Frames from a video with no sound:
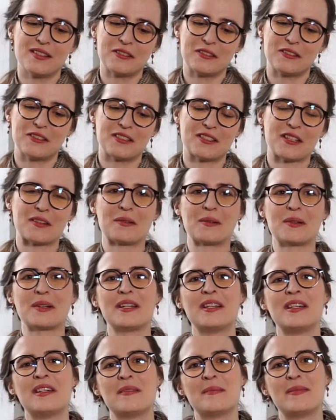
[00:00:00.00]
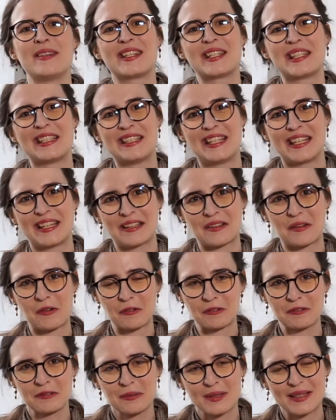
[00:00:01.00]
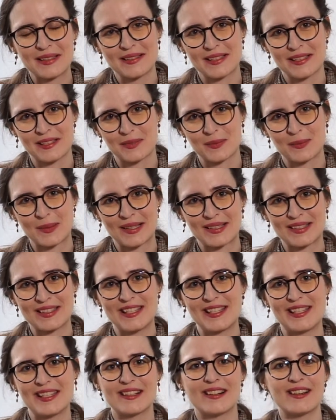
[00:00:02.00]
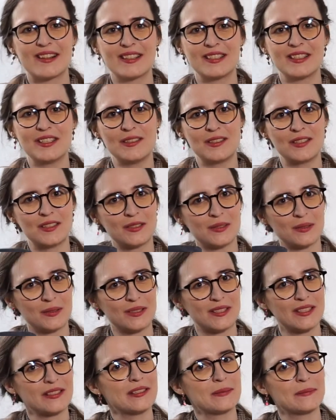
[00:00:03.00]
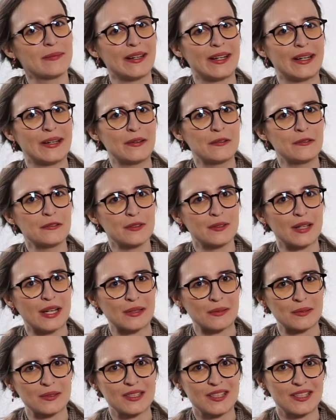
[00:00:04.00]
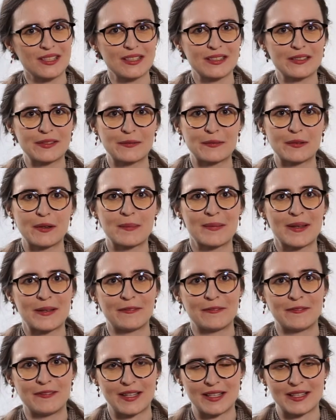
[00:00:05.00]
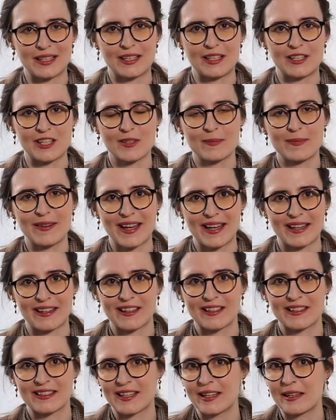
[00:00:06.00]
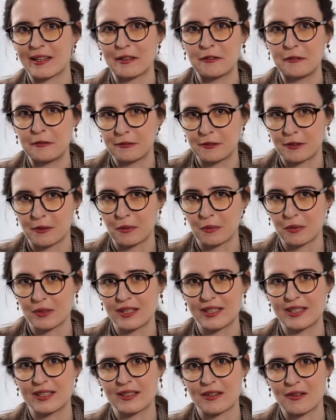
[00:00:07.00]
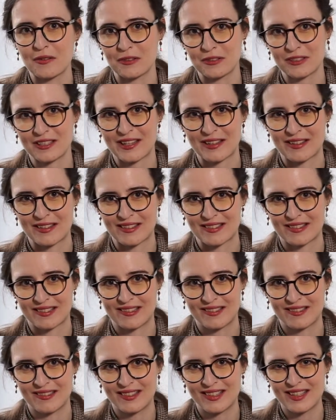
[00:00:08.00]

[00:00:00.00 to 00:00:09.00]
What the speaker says: So in the beginning of 2020 I sewed this pair of trousers from a vintage pattern that I found in Ostende.